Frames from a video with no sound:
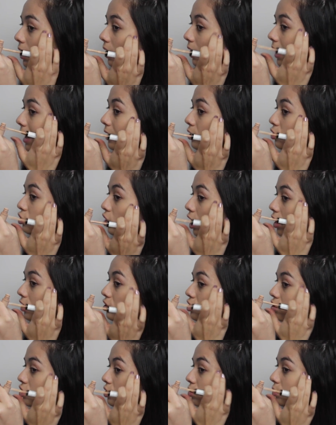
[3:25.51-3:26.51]
Like,
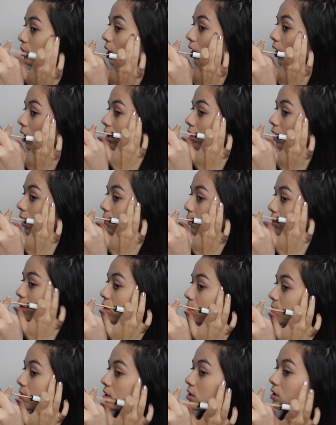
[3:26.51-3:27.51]
just too dark. I
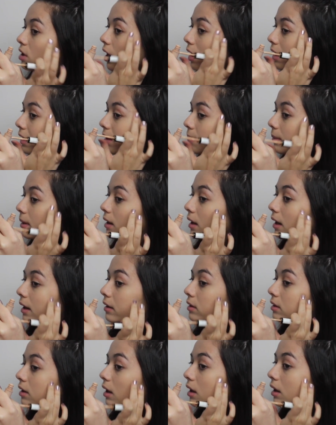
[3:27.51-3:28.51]
wish it was a tiny bit
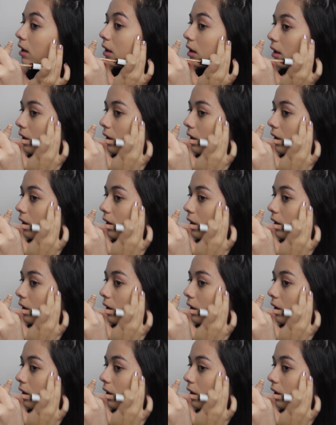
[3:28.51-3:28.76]
lighter,